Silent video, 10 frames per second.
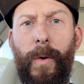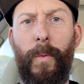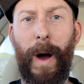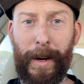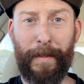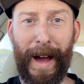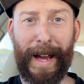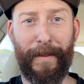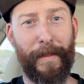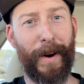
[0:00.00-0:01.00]
Welcome back
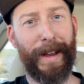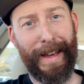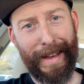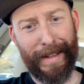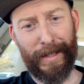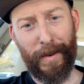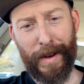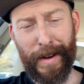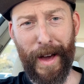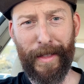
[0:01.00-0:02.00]
everybody to
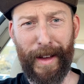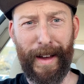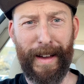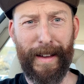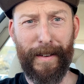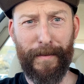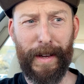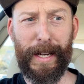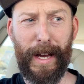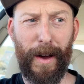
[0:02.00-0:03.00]
another
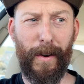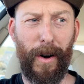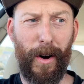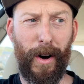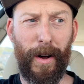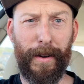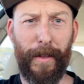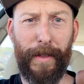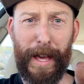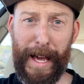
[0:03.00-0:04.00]
video on
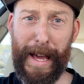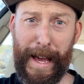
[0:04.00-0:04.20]
the